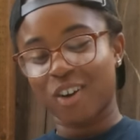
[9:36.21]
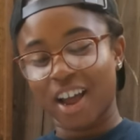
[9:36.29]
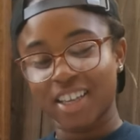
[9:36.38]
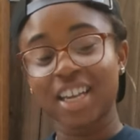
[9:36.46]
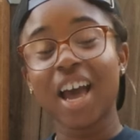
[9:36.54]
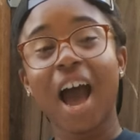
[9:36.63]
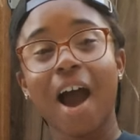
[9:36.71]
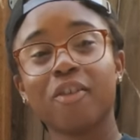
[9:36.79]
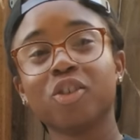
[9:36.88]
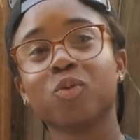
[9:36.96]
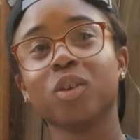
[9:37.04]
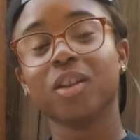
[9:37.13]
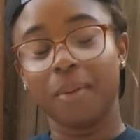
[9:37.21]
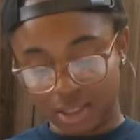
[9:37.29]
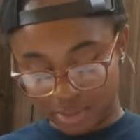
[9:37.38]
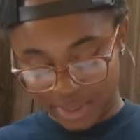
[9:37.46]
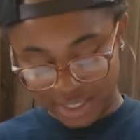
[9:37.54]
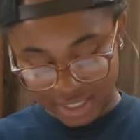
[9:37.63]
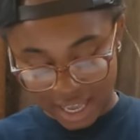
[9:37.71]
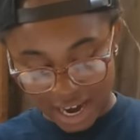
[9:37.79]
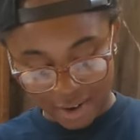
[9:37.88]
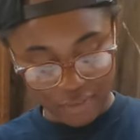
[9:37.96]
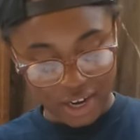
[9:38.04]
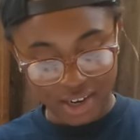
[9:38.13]
I was really about to be sad if I
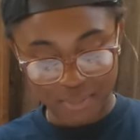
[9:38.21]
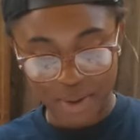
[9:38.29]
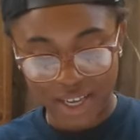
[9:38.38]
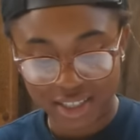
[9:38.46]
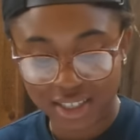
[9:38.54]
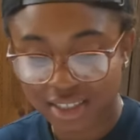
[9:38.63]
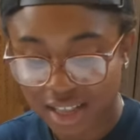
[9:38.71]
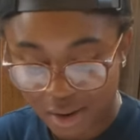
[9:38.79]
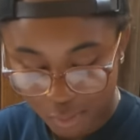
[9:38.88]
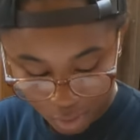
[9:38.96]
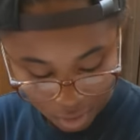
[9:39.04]
didn't make this thing work.